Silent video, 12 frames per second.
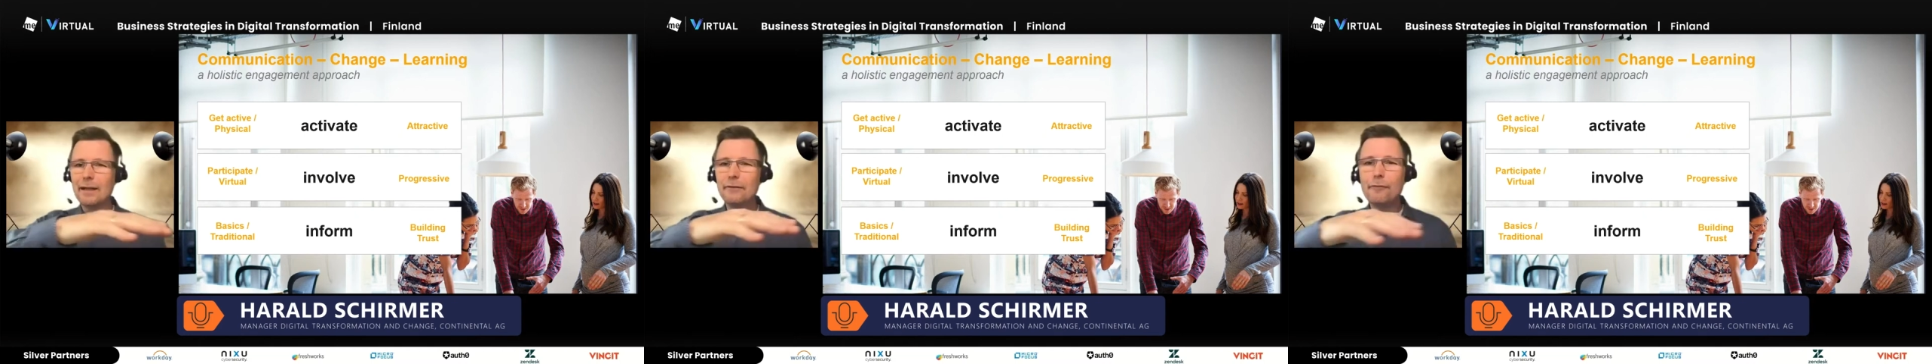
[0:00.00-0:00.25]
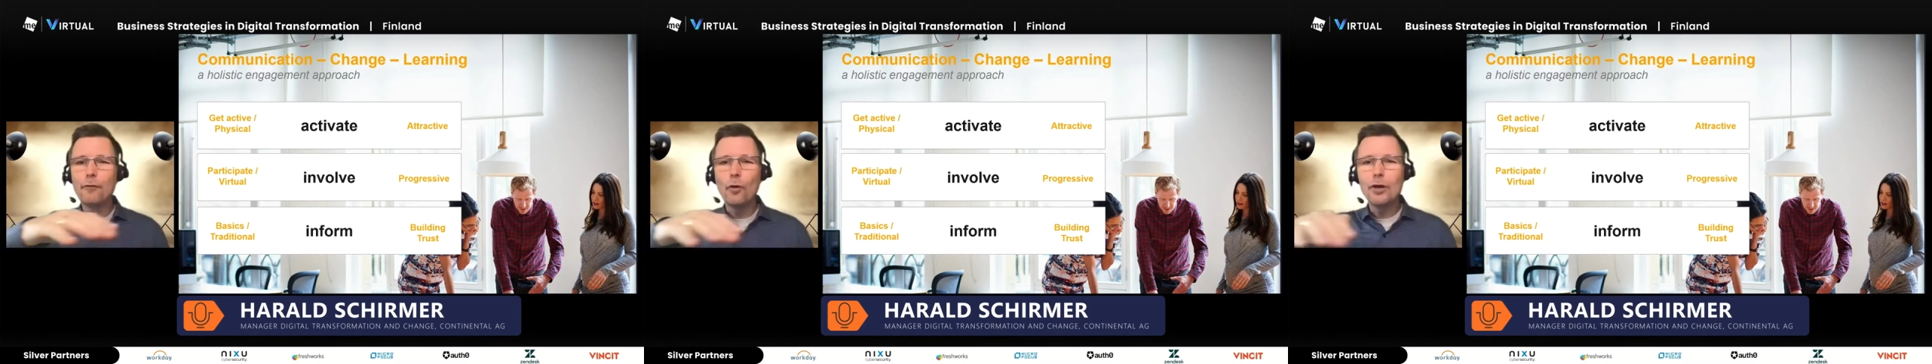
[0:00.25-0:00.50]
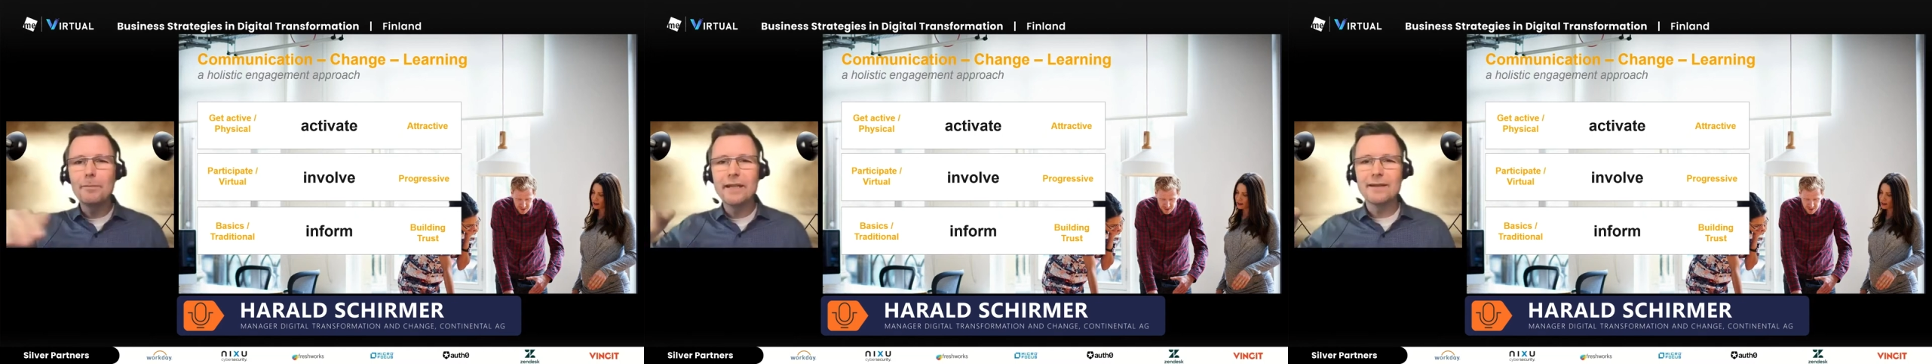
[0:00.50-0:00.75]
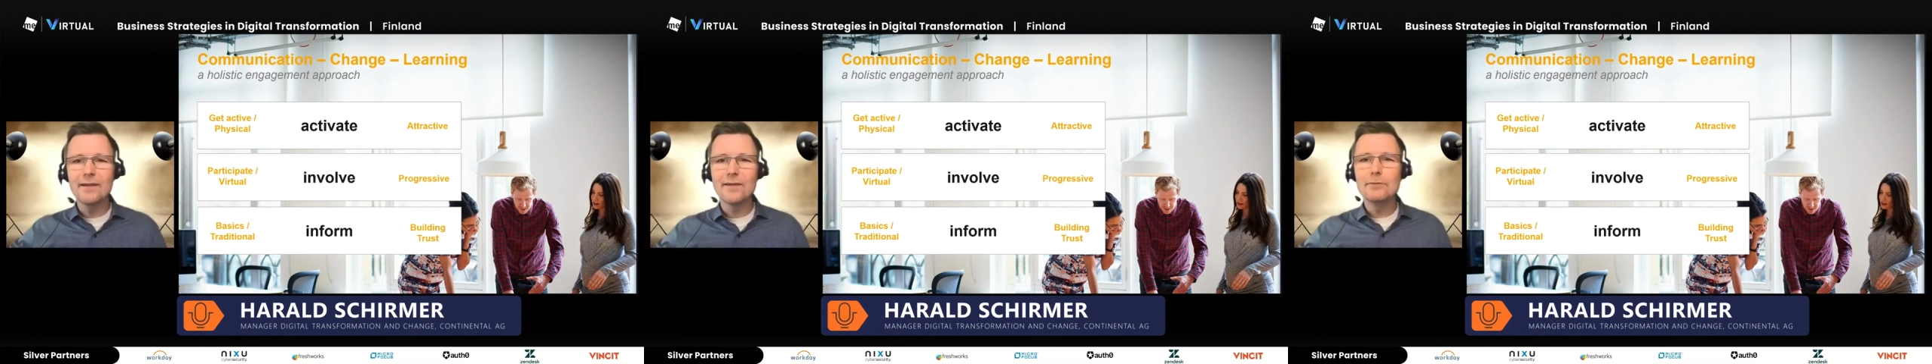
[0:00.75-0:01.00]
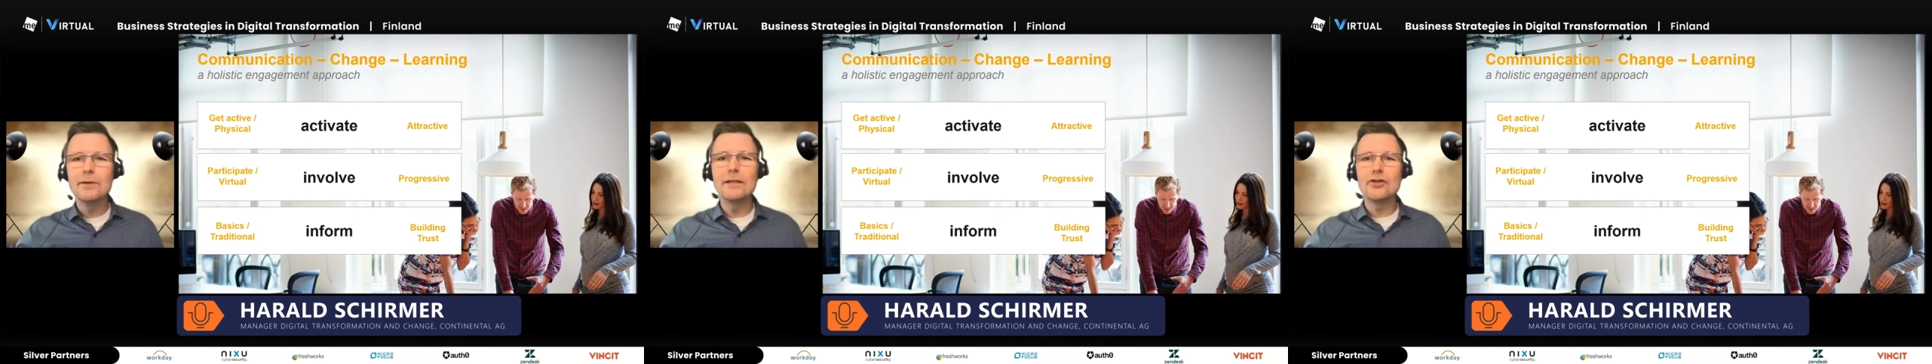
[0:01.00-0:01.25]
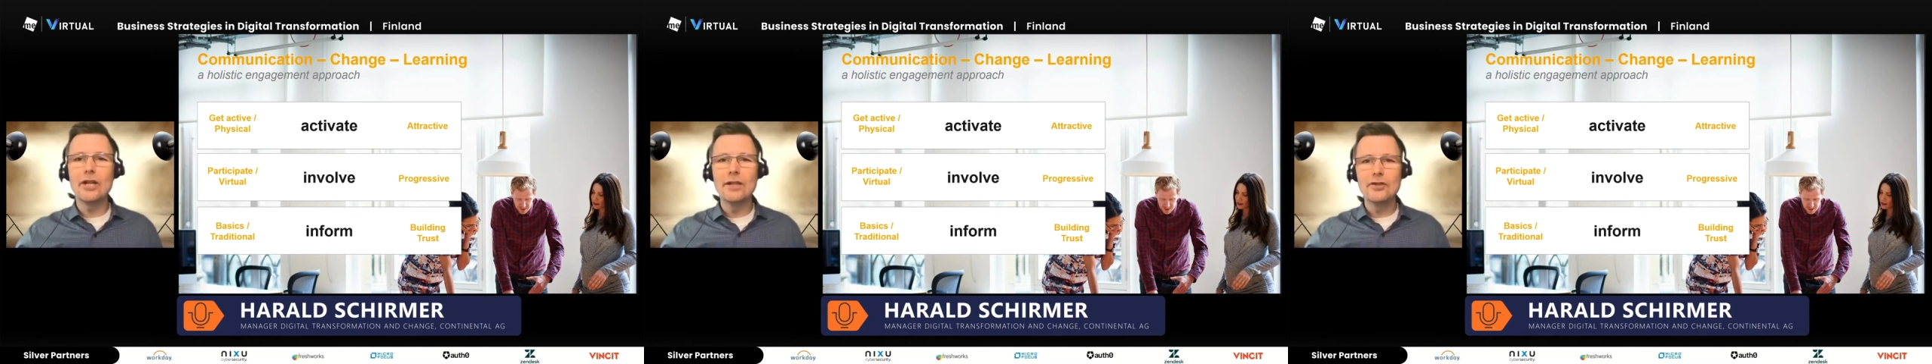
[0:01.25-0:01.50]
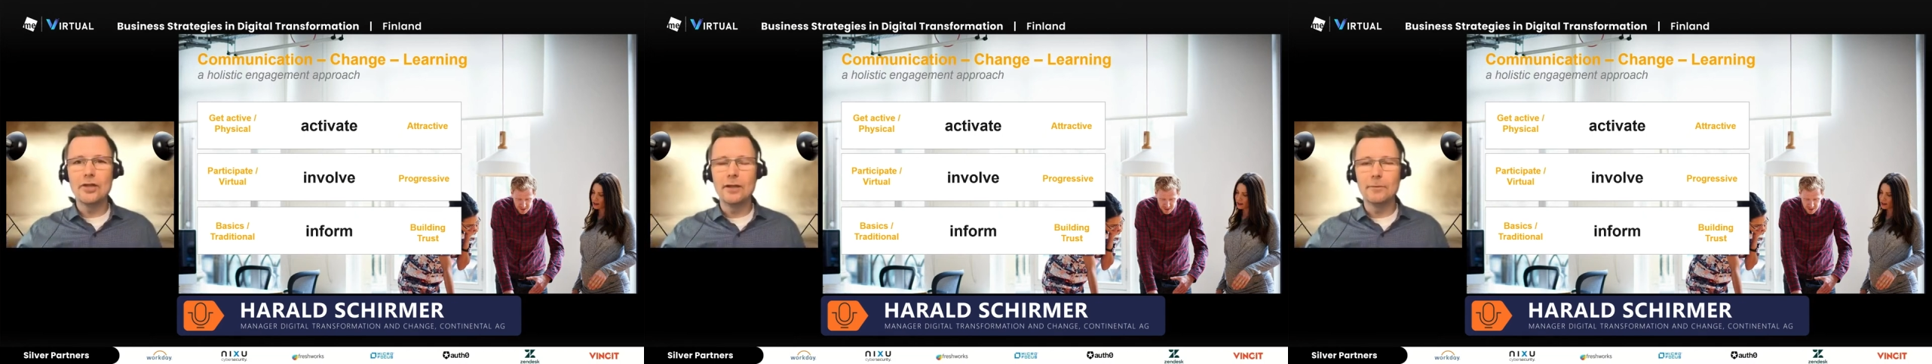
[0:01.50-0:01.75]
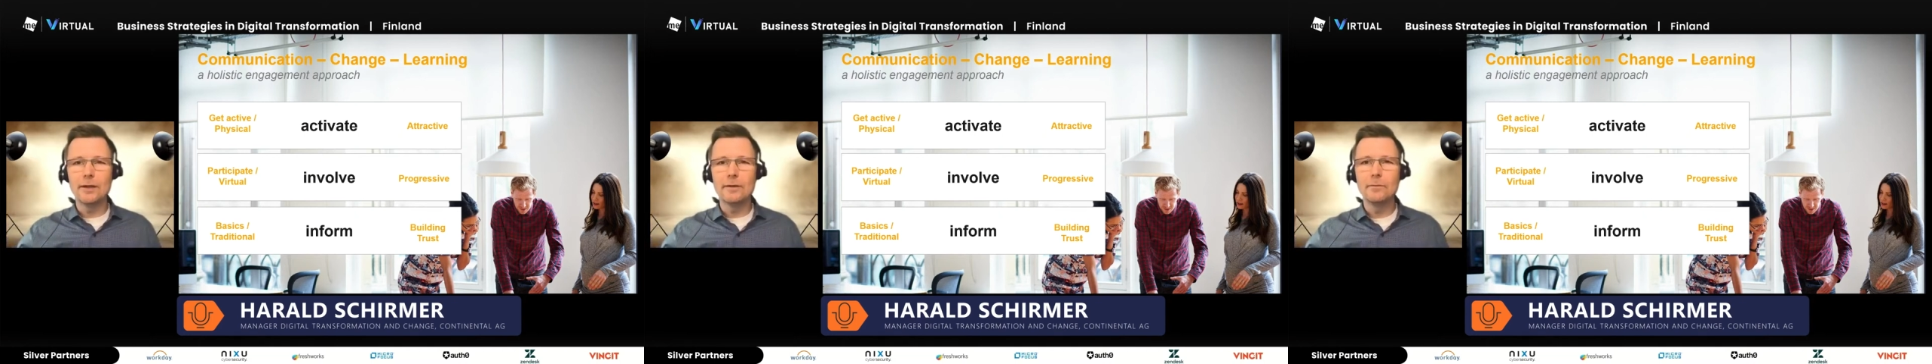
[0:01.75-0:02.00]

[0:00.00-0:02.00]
informing doesn't really change anyone.